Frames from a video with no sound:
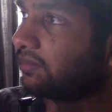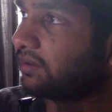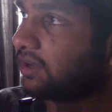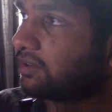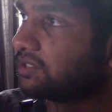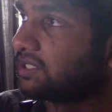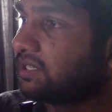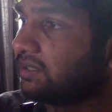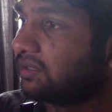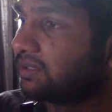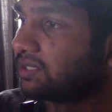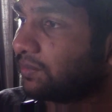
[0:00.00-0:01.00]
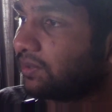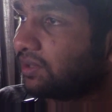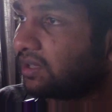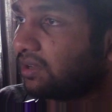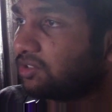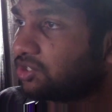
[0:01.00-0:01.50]
I could see some of the
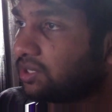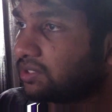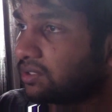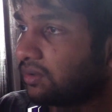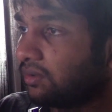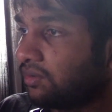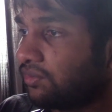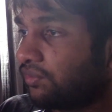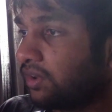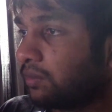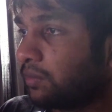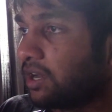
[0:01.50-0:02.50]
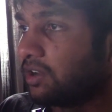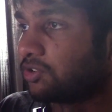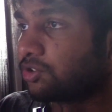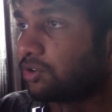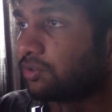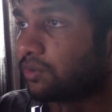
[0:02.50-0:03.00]
gents of the Figure Mania
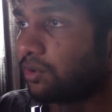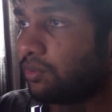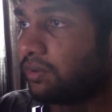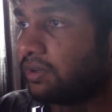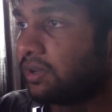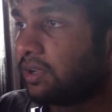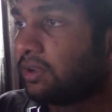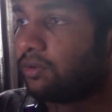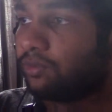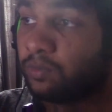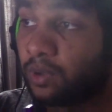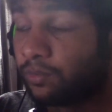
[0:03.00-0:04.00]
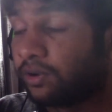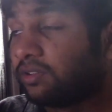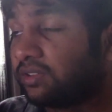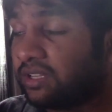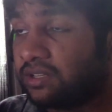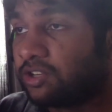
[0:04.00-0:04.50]
show going, remember
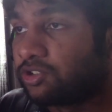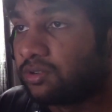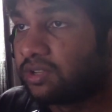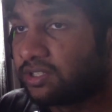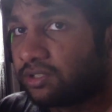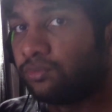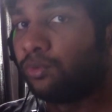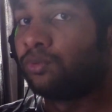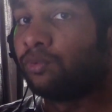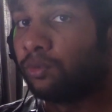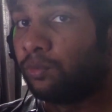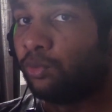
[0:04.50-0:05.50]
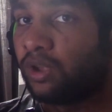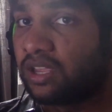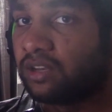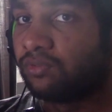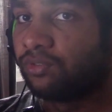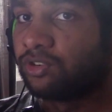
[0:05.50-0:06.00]
the initial Godzilla 4th Form
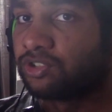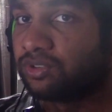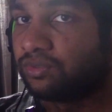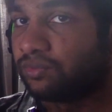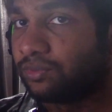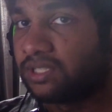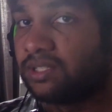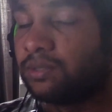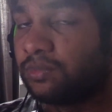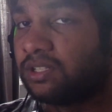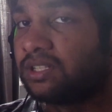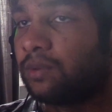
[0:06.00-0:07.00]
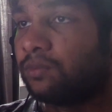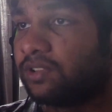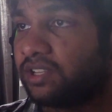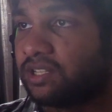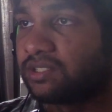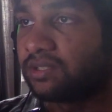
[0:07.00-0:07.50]
Awakening version with a limited time
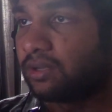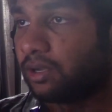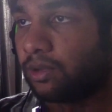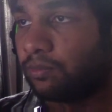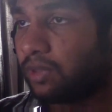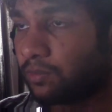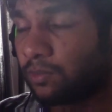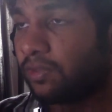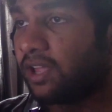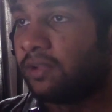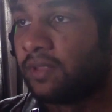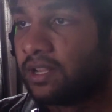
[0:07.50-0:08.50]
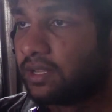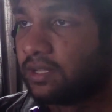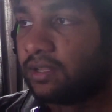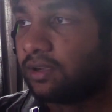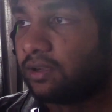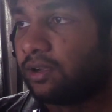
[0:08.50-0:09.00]
release, blah blah blah.
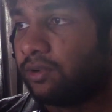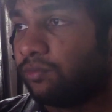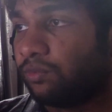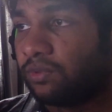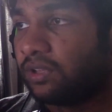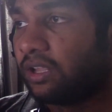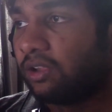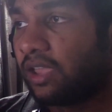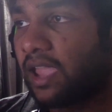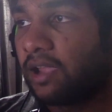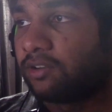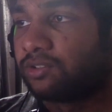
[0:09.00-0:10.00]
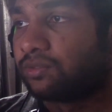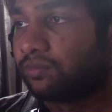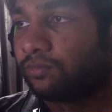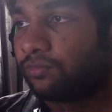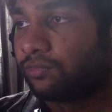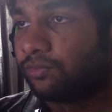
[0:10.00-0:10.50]
They can't
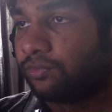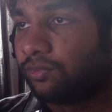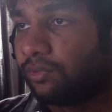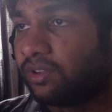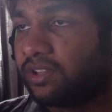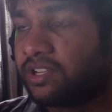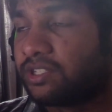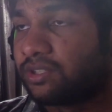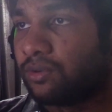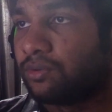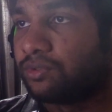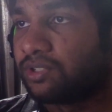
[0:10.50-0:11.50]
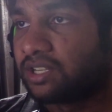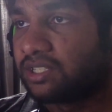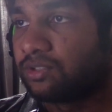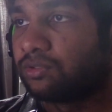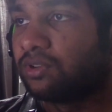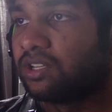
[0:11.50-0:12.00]
release those
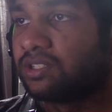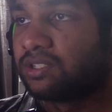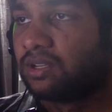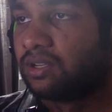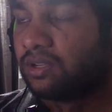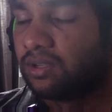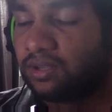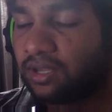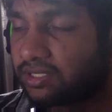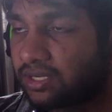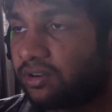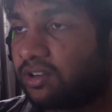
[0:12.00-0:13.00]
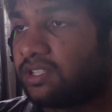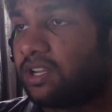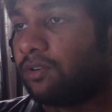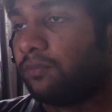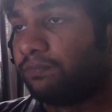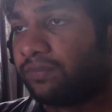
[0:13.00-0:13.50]
accessories, etc., etc.